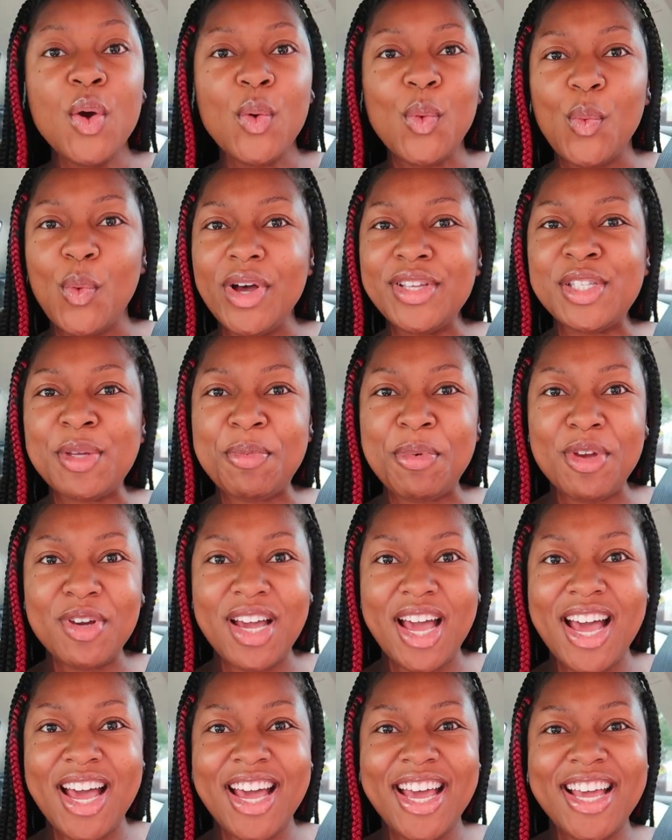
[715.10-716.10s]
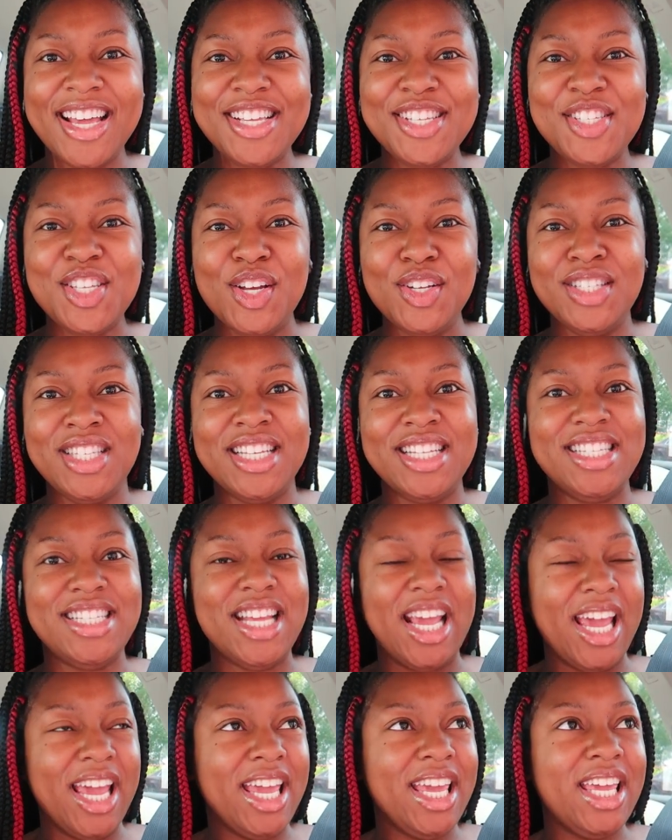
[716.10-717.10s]
What's up, you guys? So
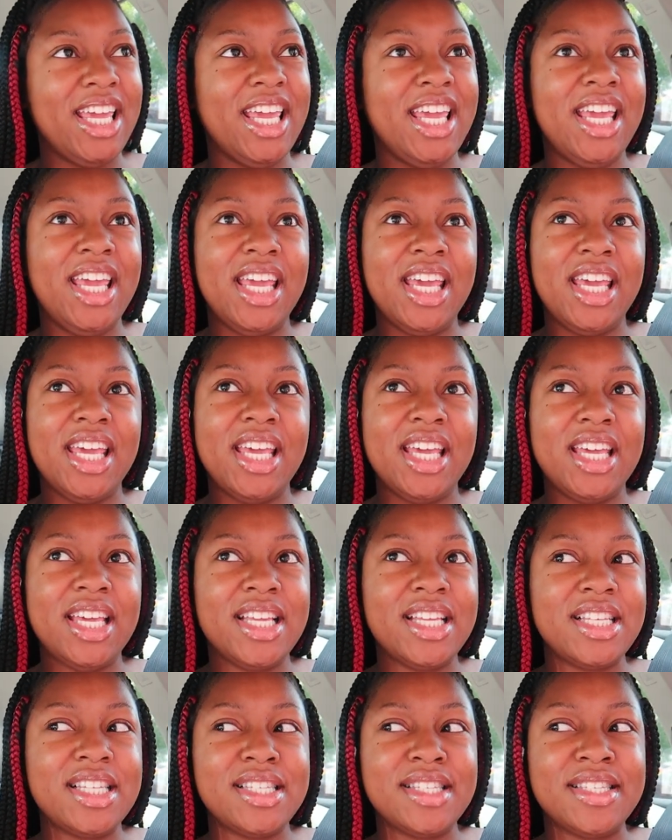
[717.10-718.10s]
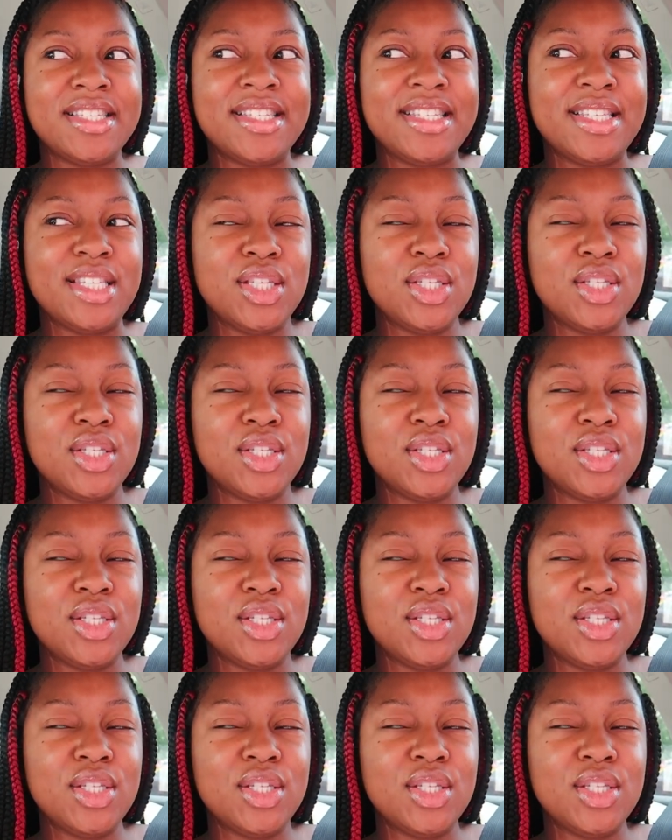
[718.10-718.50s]
today is